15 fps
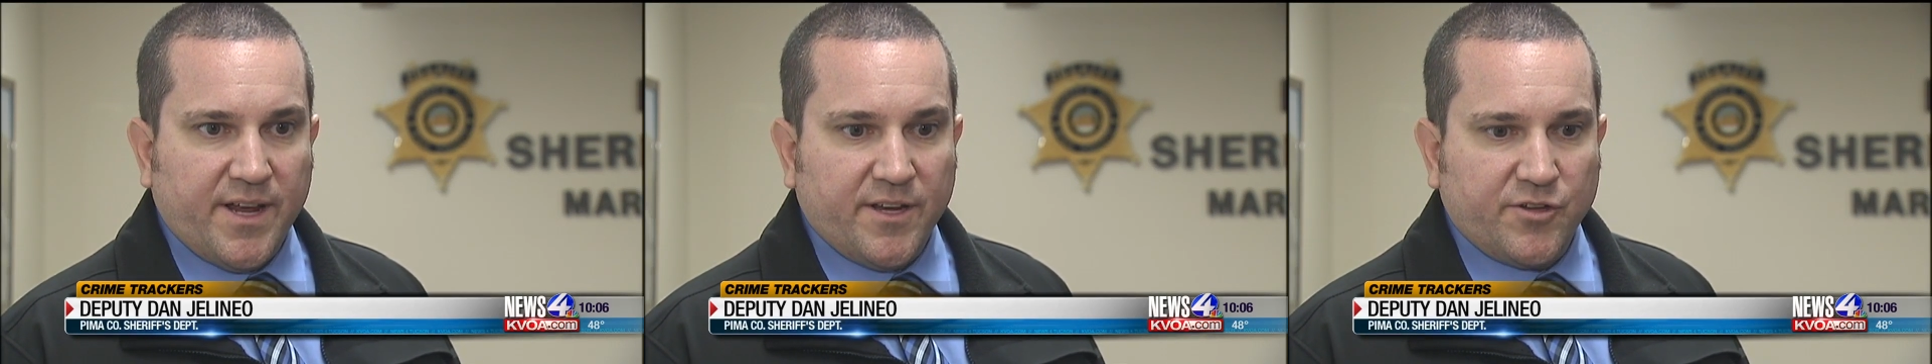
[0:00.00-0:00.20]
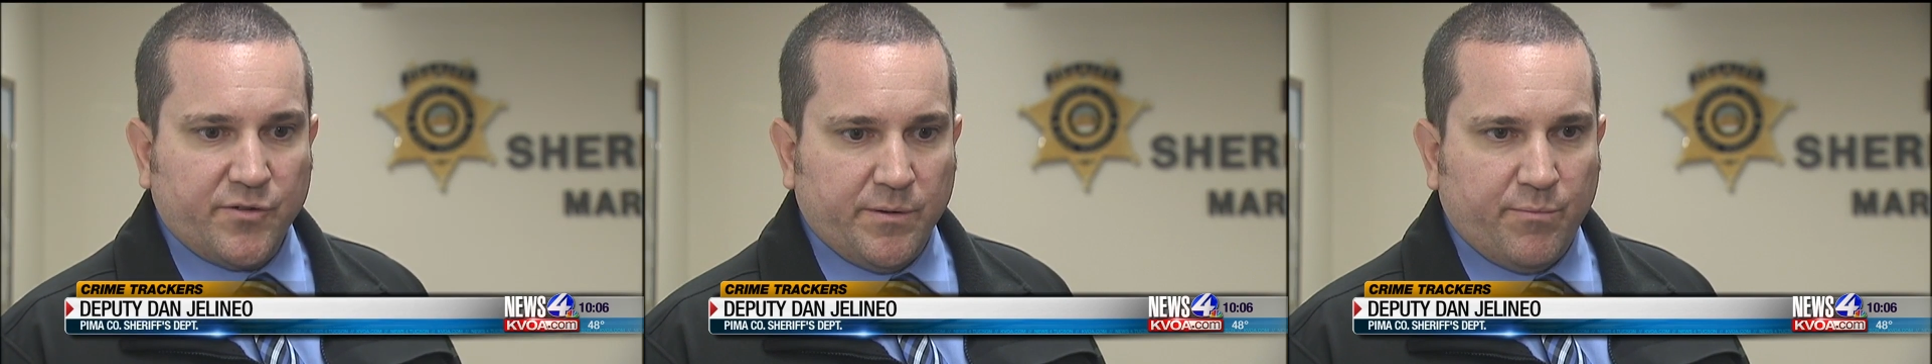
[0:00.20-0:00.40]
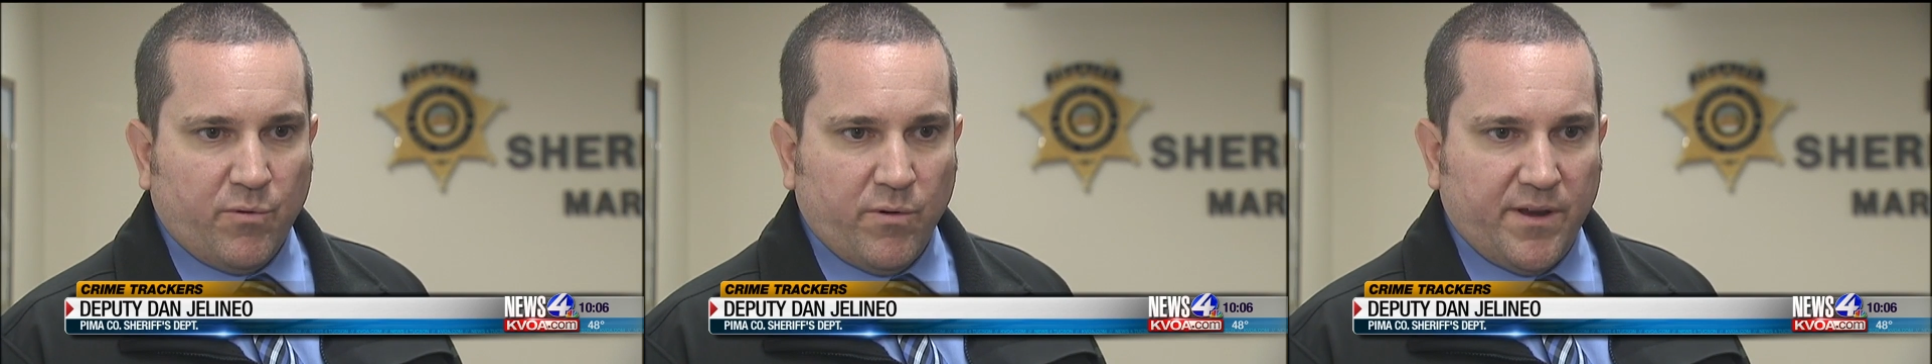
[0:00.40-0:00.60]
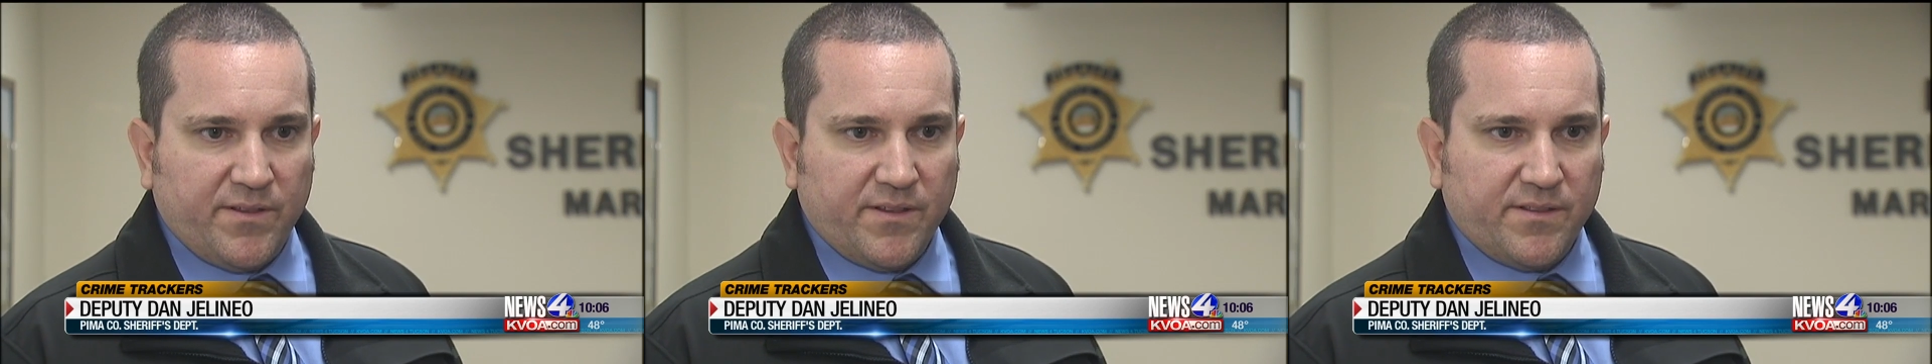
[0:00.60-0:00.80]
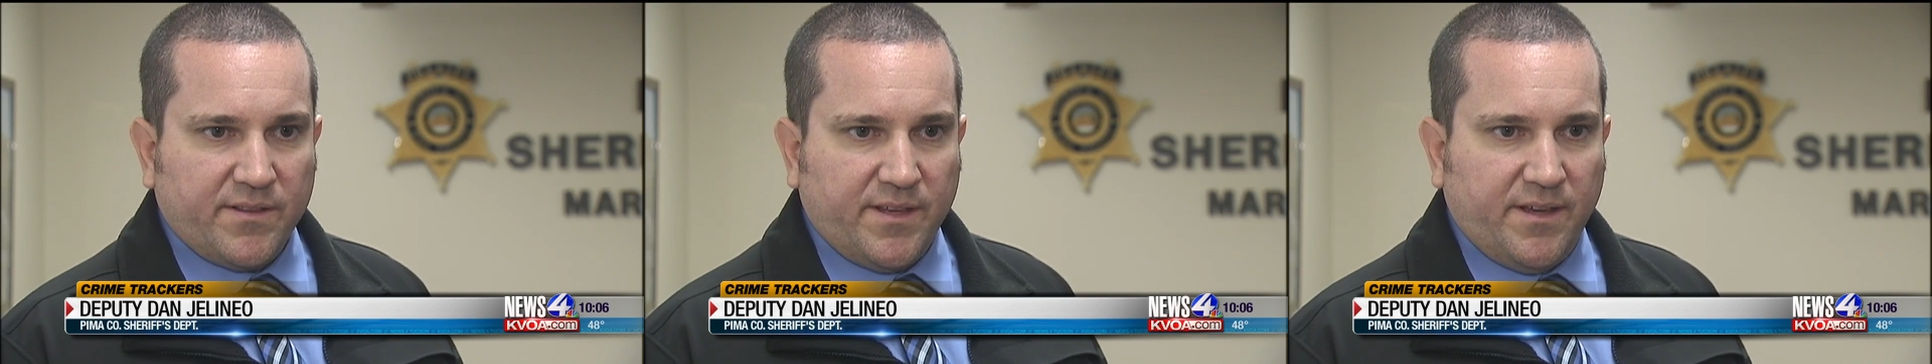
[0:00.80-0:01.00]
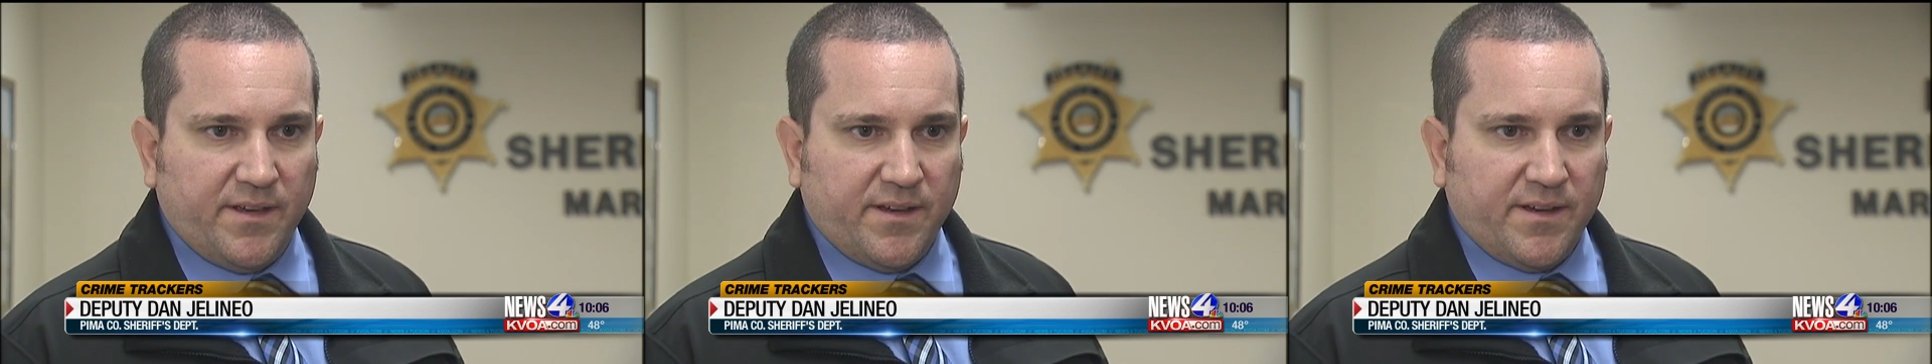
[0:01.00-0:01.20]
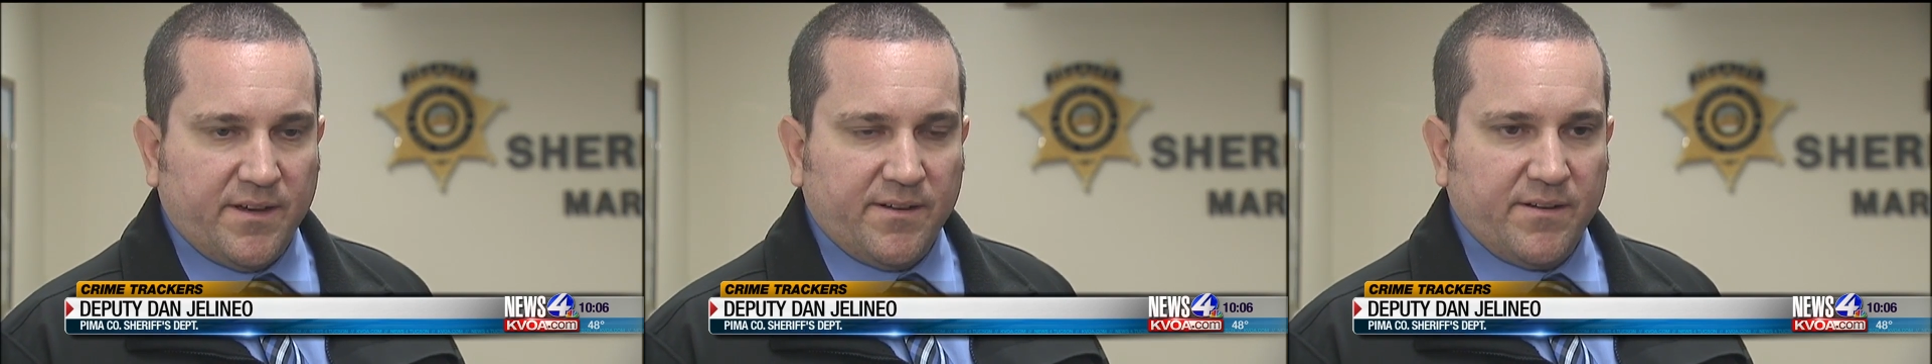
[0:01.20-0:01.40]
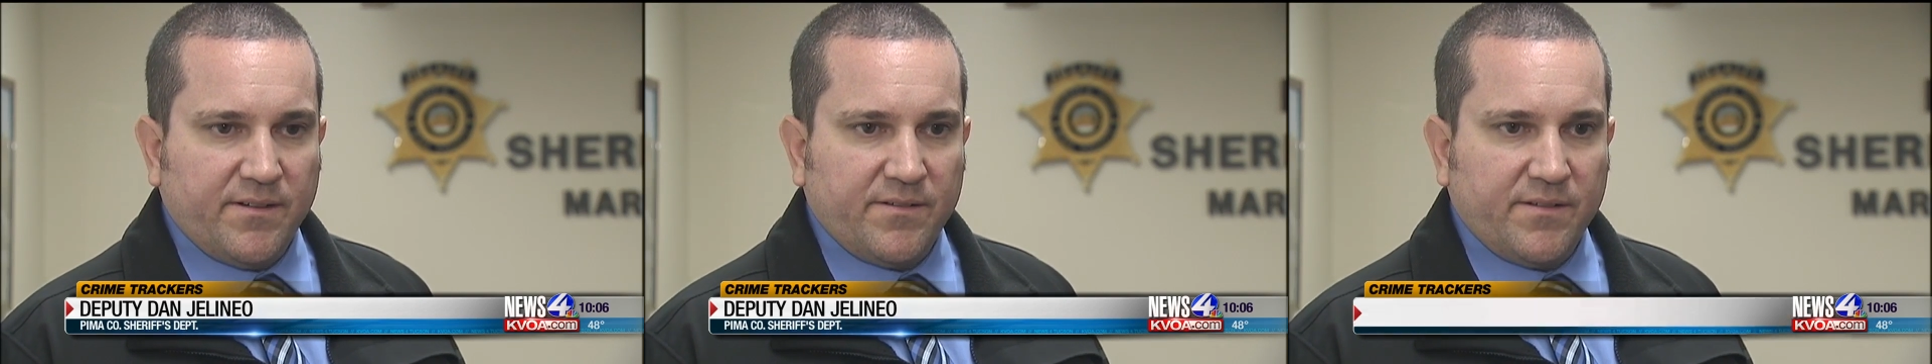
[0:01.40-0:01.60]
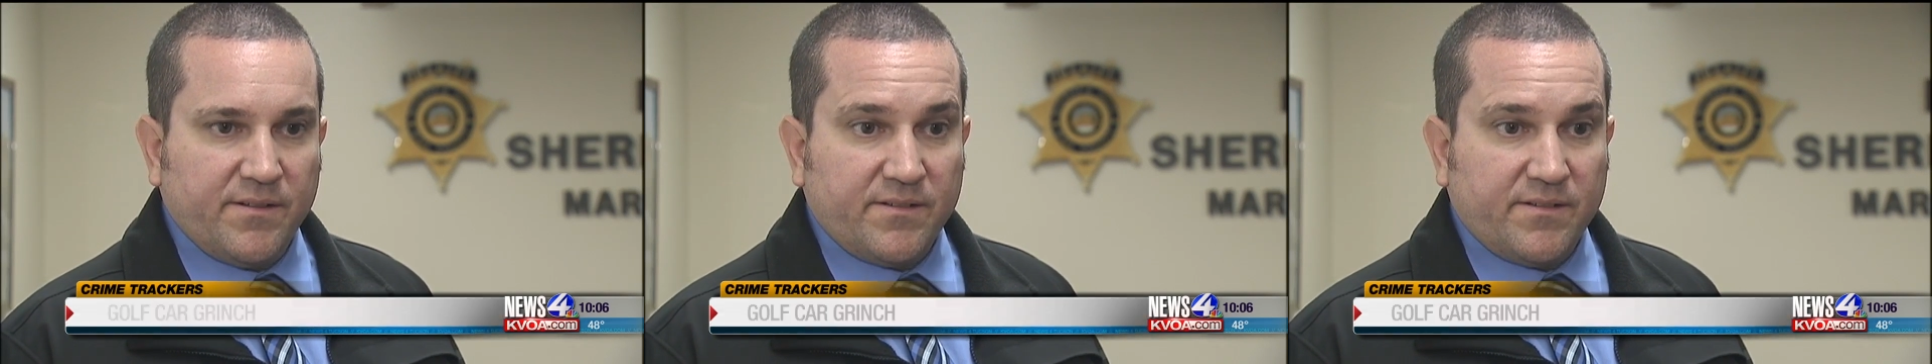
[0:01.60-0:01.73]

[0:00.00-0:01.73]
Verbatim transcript: entry point that the uh,